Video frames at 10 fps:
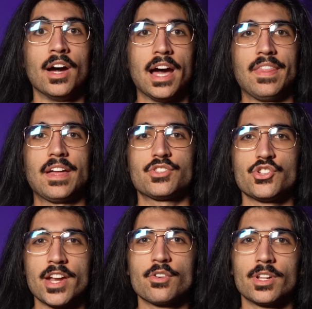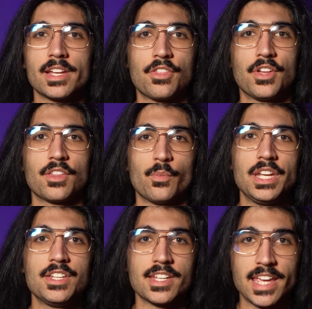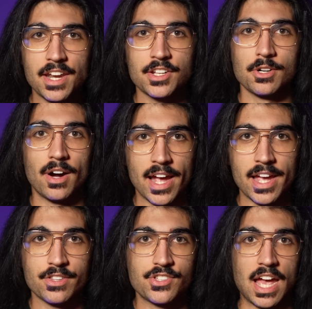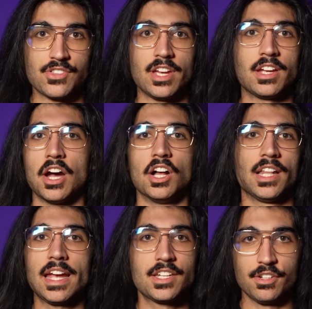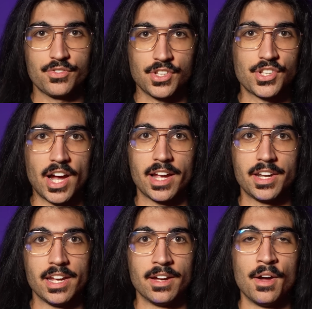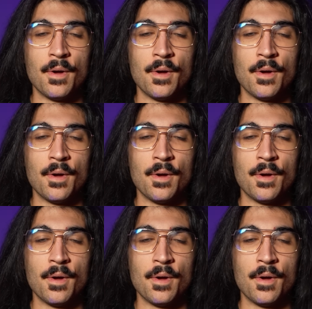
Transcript: And that's generally a thing that we need to get into our heads as a collective society,